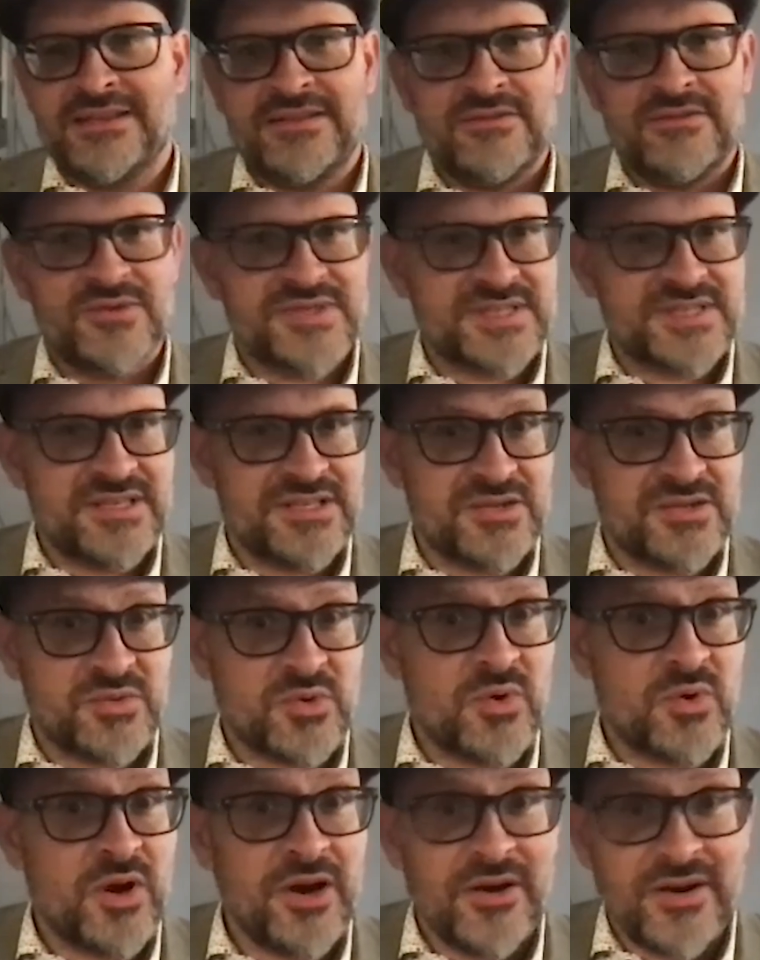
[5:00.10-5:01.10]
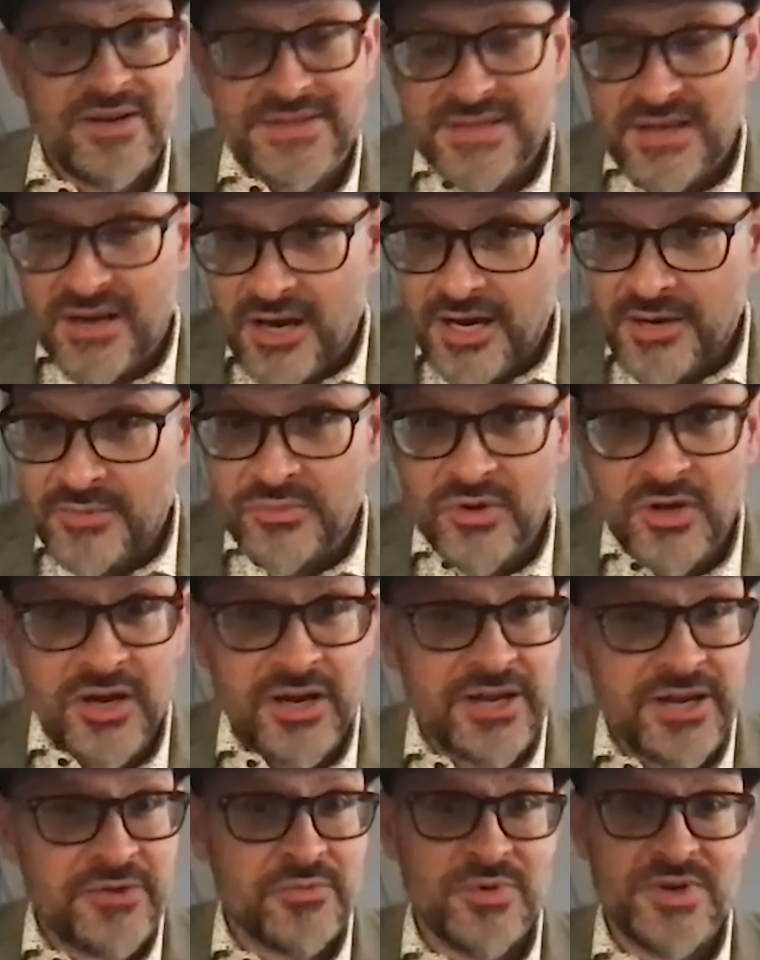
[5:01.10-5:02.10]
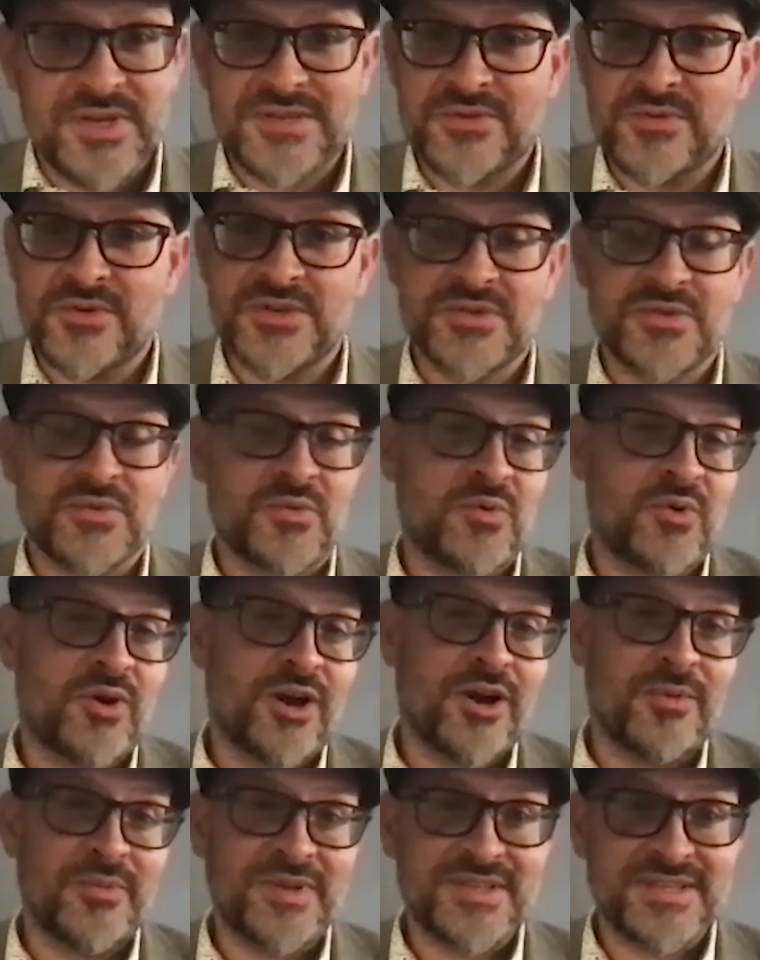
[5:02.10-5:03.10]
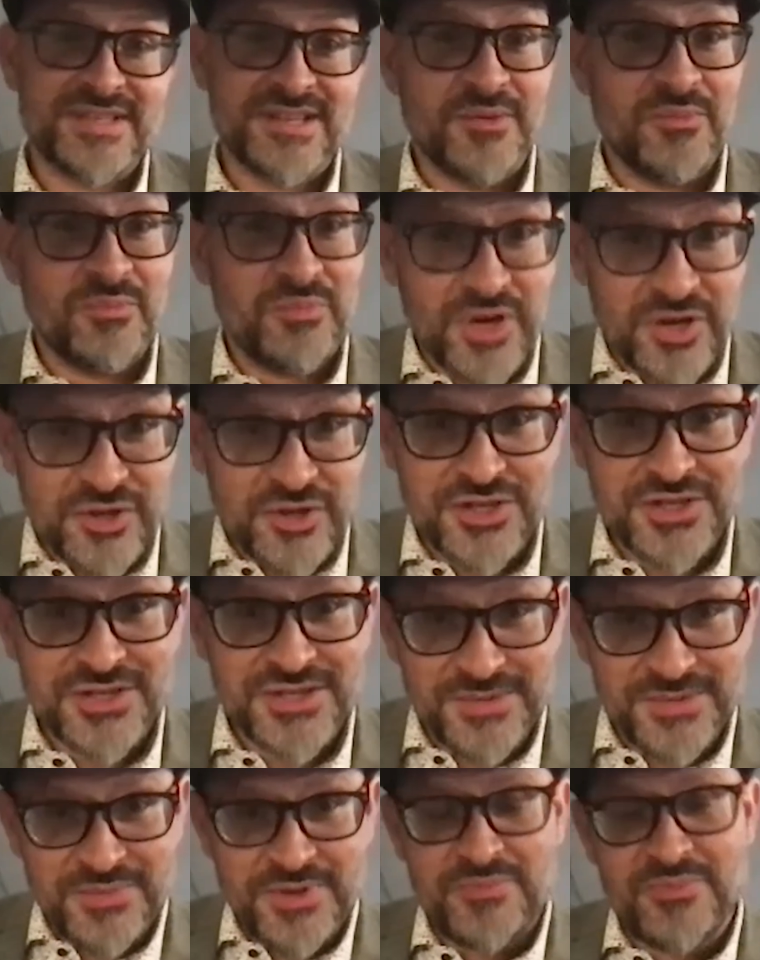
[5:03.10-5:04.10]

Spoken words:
Those things require a timeline, resource requirements, and a budget to be